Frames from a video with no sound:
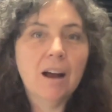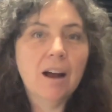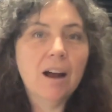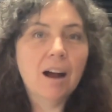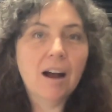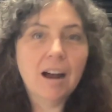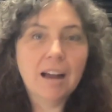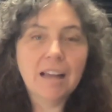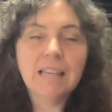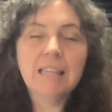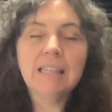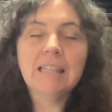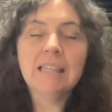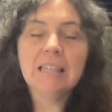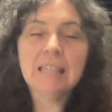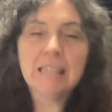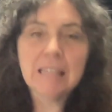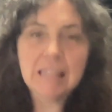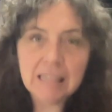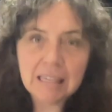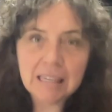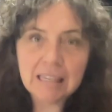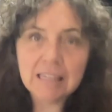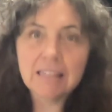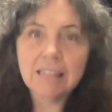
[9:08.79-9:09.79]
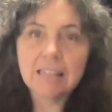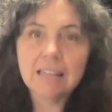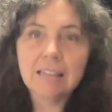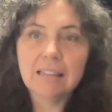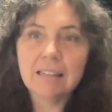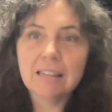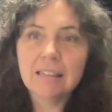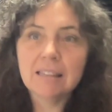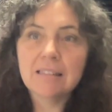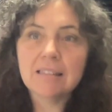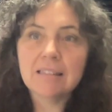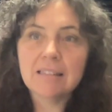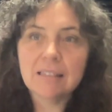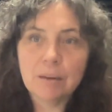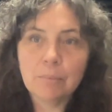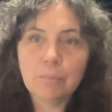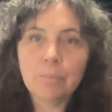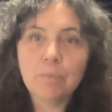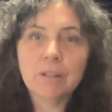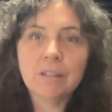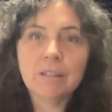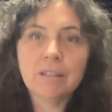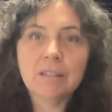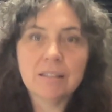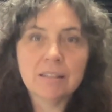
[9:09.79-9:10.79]
I needed
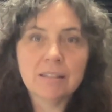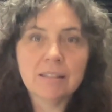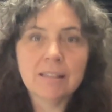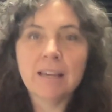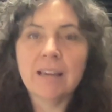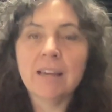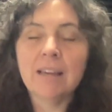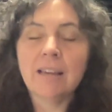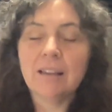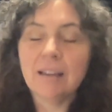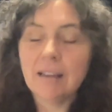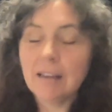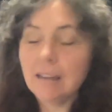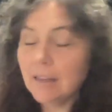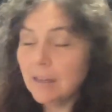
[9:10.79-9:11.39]
someone to say,